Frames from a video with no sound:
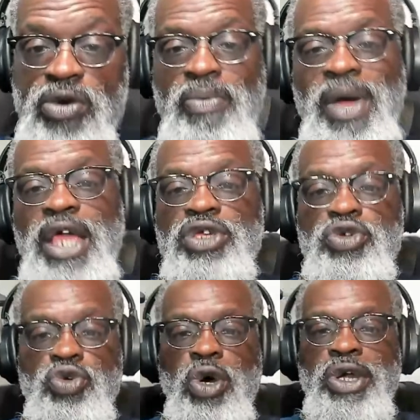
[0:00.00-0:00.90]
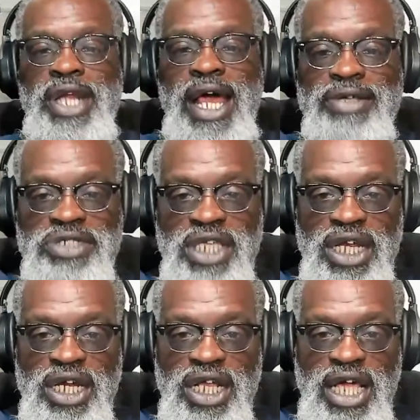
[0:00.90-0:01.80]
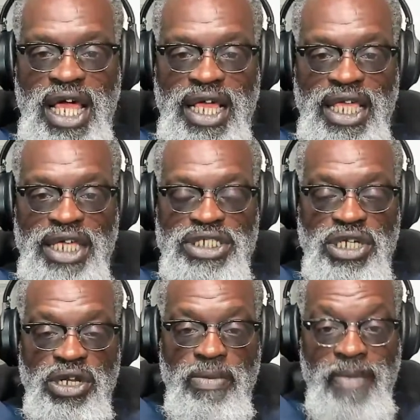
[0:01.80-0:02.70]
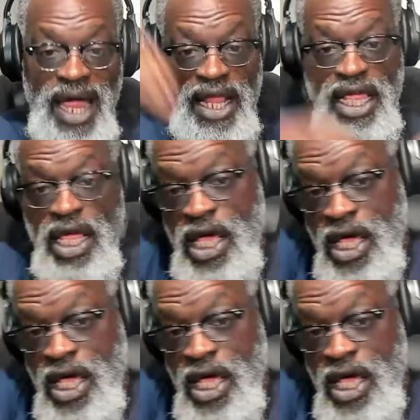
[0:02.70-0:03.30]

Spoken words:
to remind you, you are now standing in the congregation of the mighty,